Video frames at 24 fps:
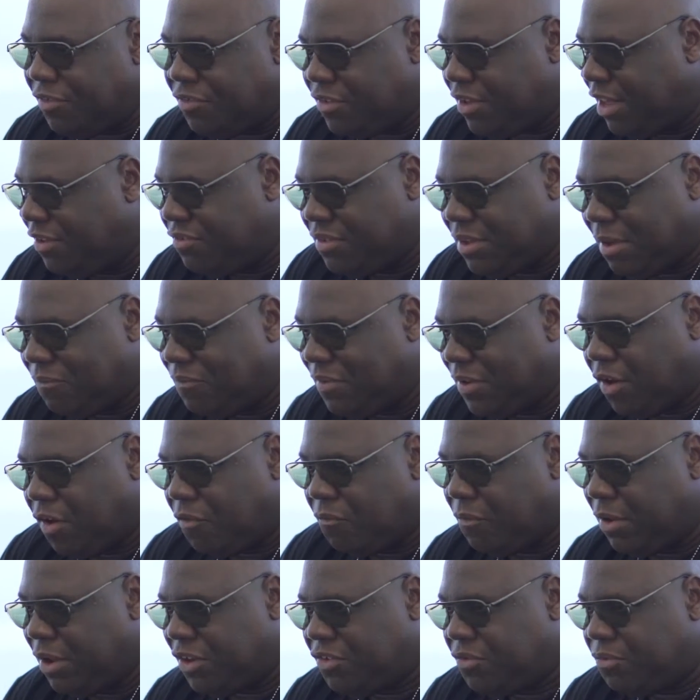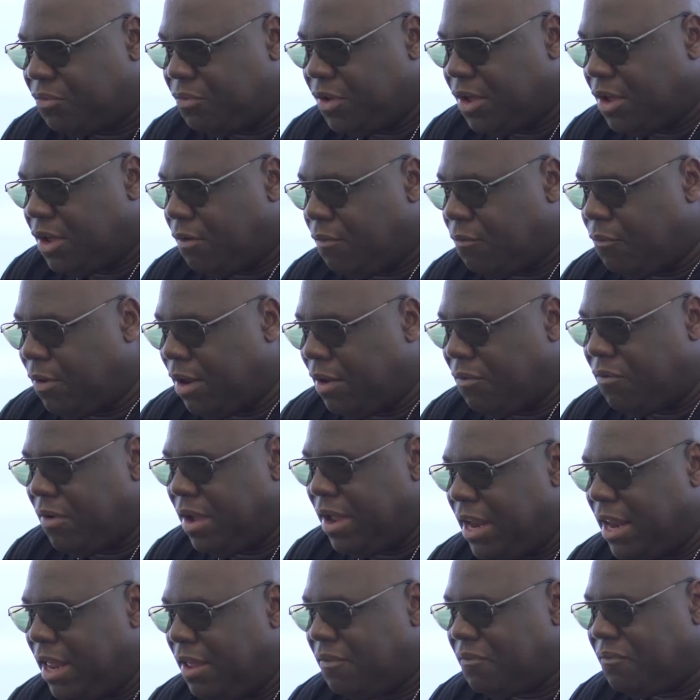it's something of which we
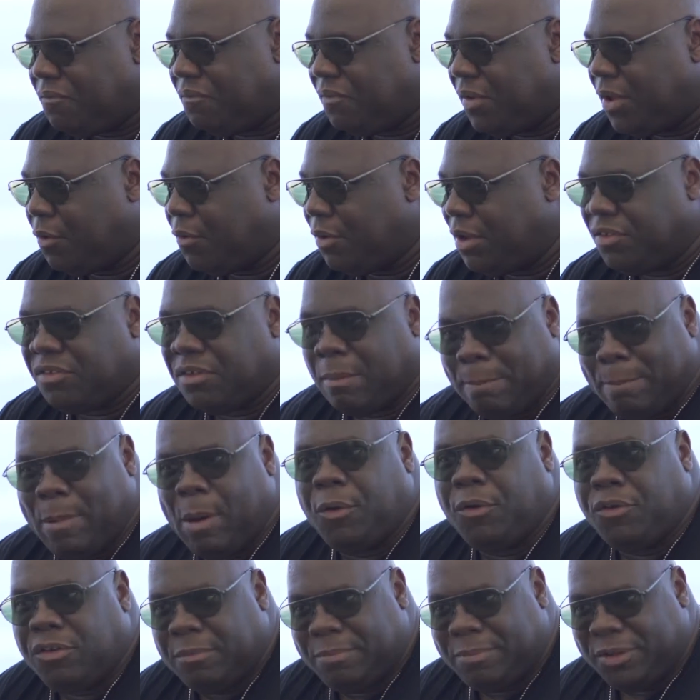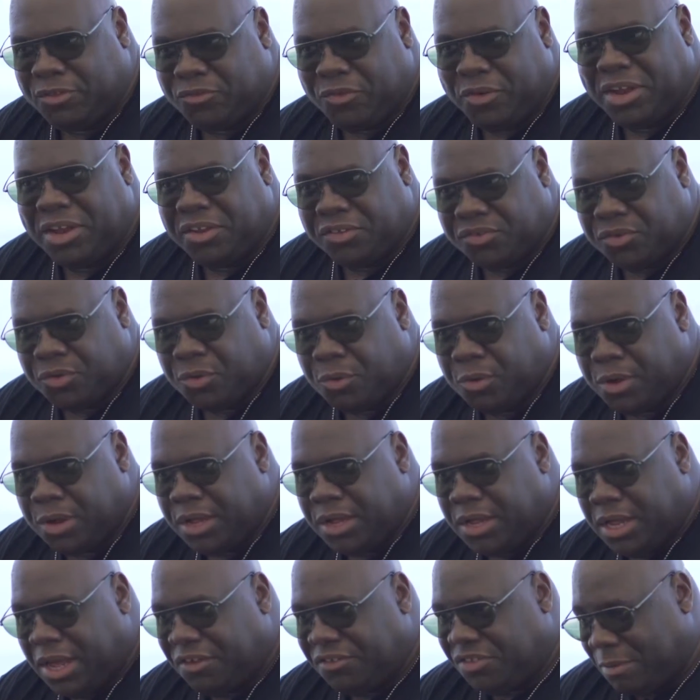really feel there's a bond between us all,
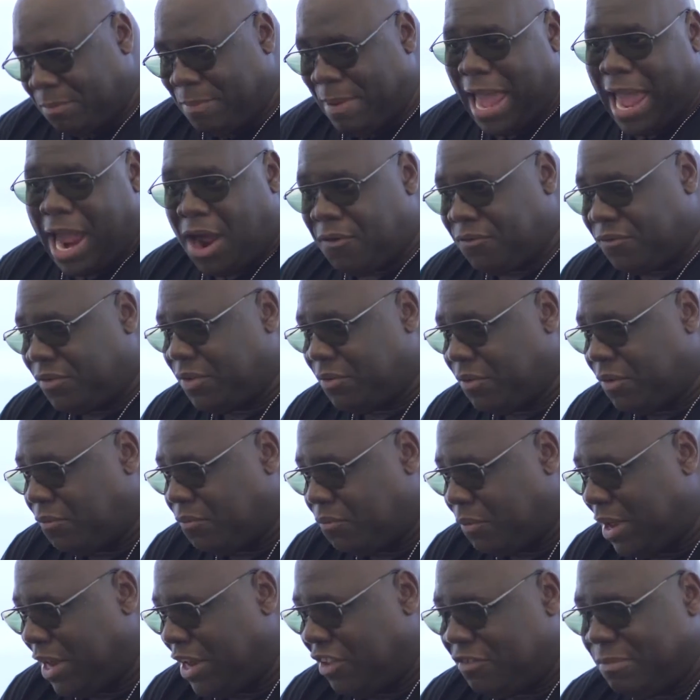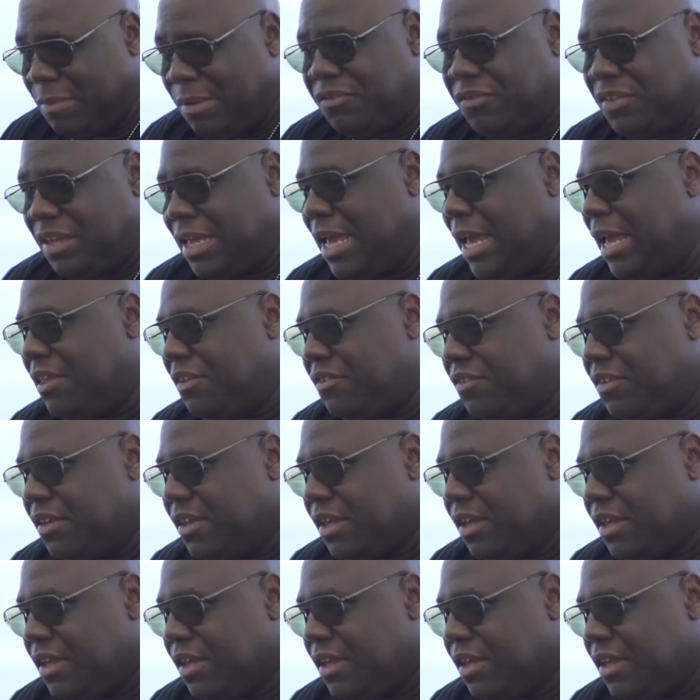is the power of where this music is.